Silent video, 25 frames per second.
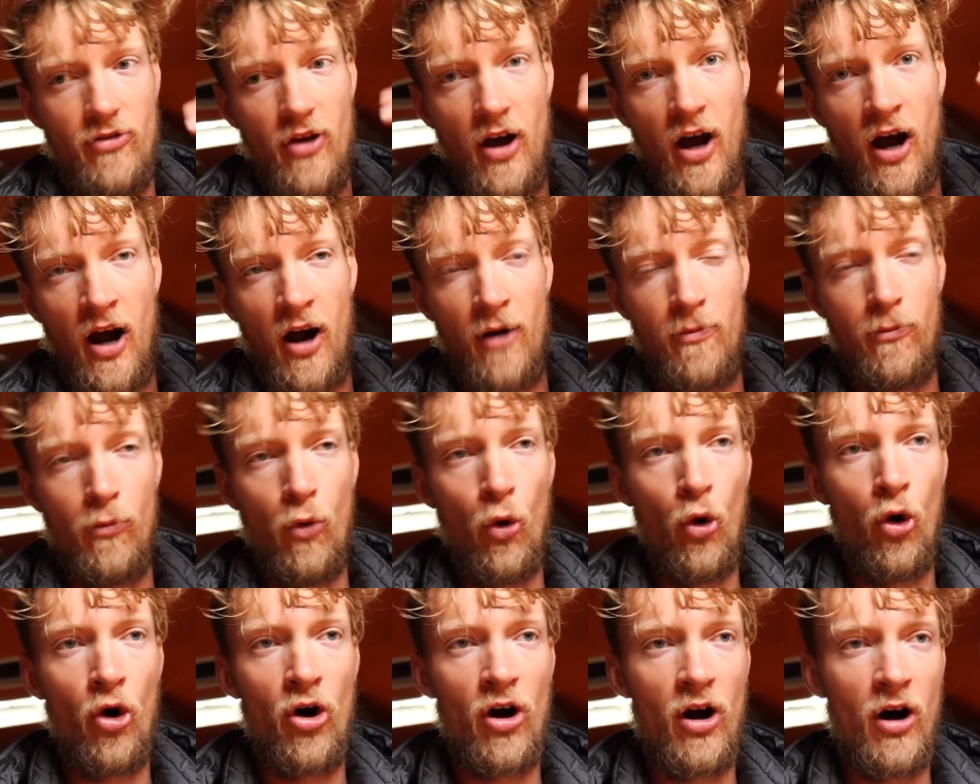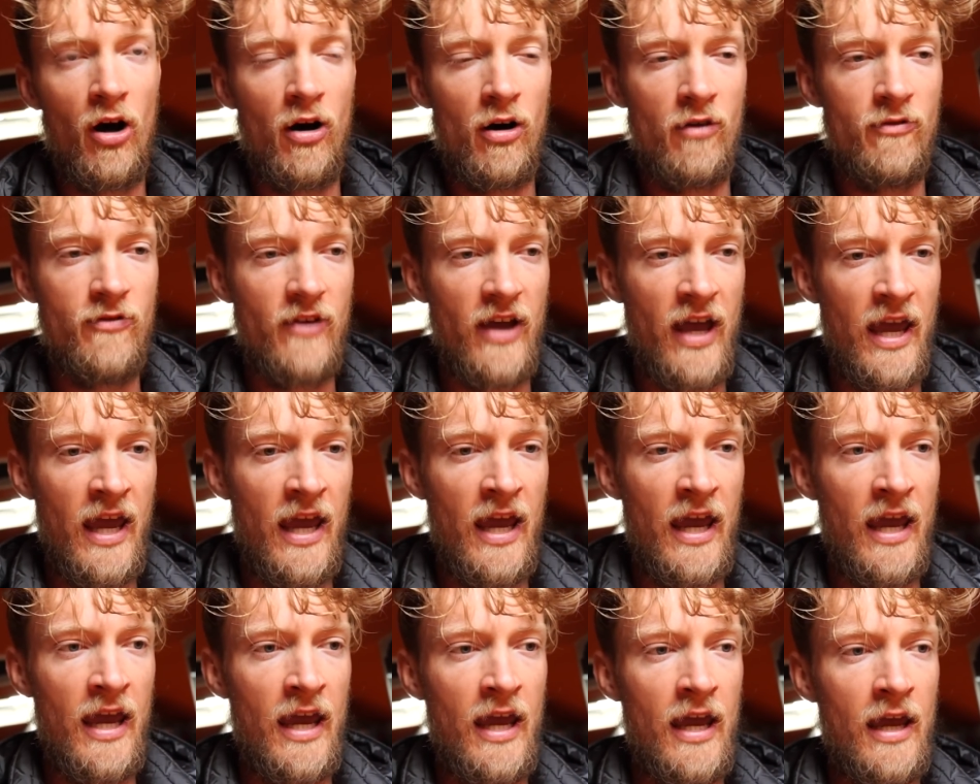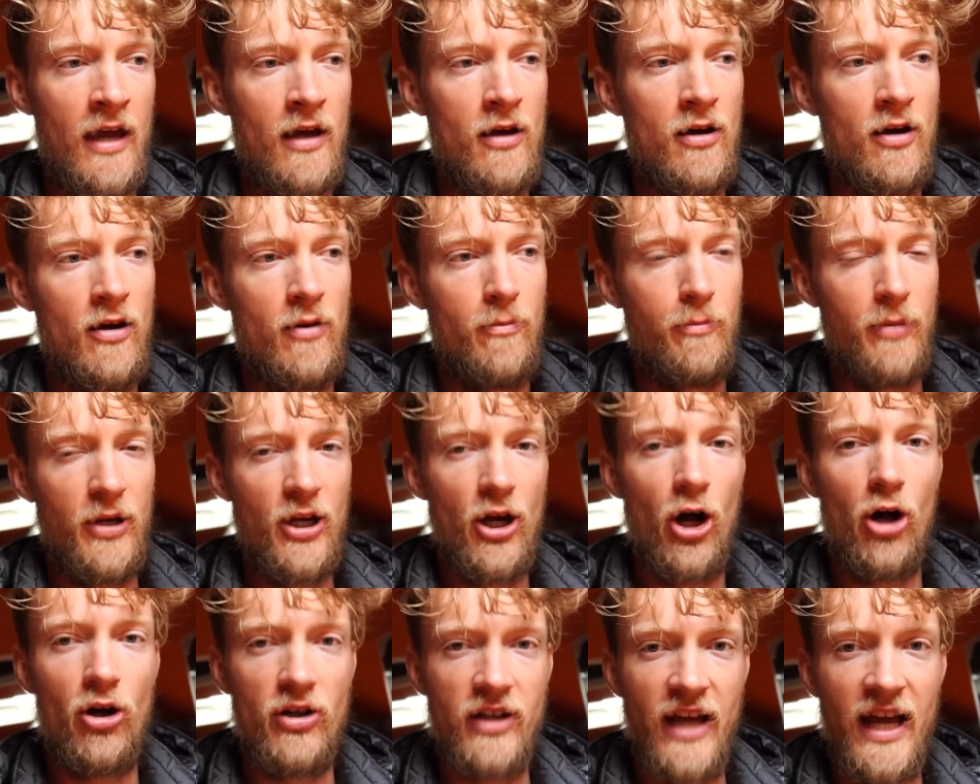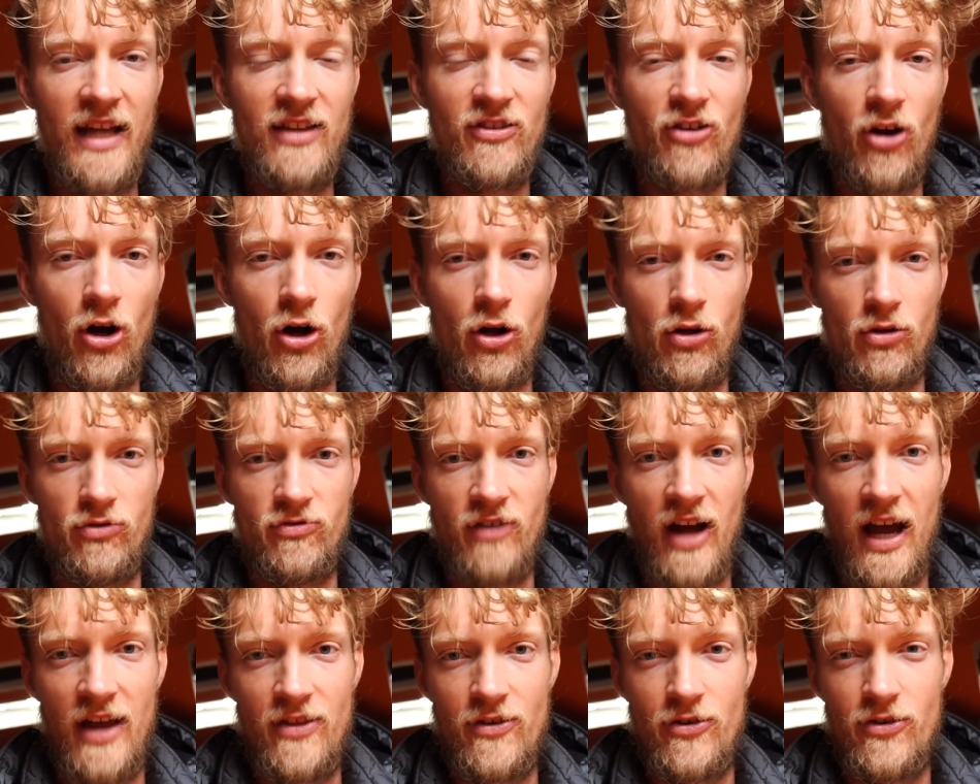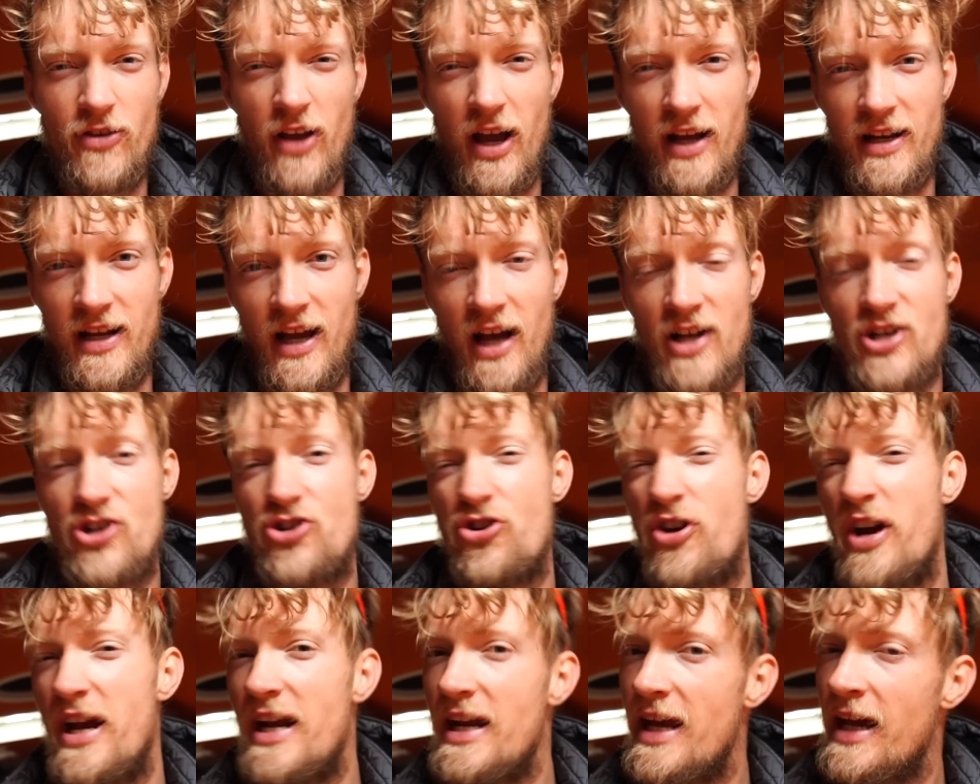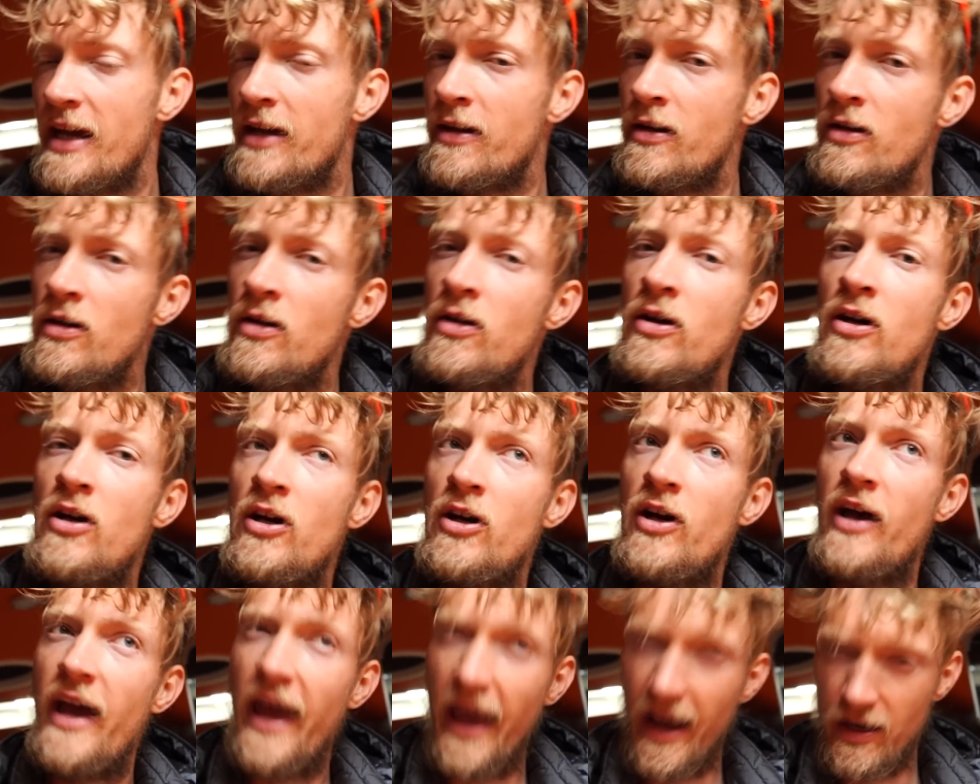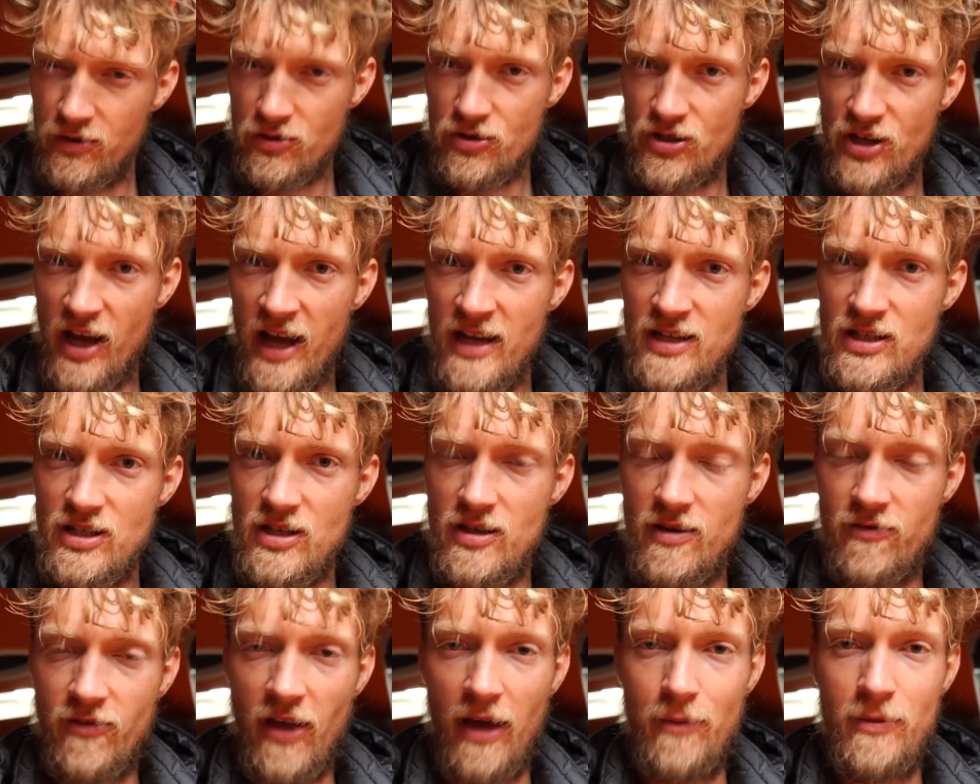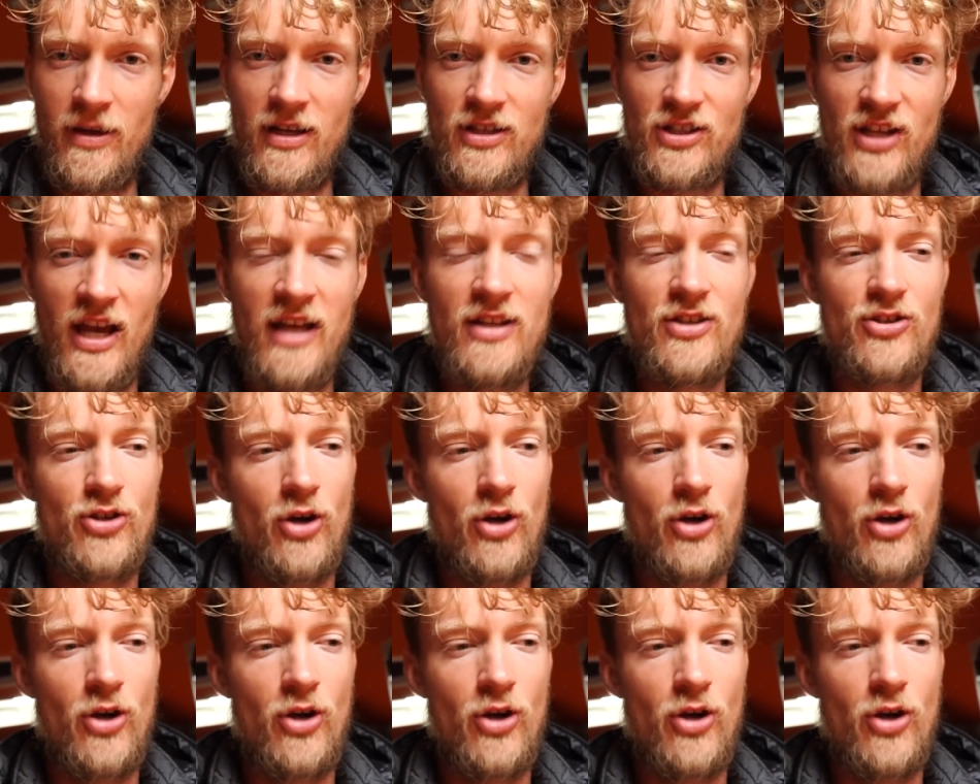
are more of a be-all and end-all rather than a training exercise, if that makes sense.